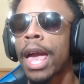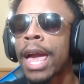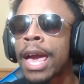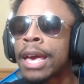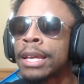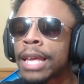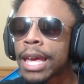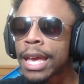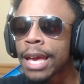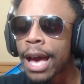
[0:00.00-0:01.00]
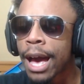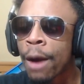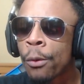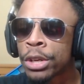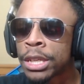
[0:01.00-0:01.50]
and I
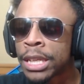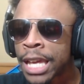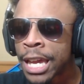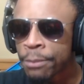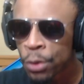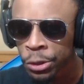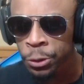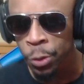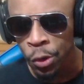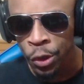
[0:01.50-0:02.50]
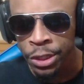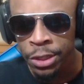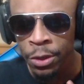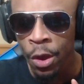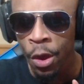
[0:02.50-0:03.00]
want to lean more towards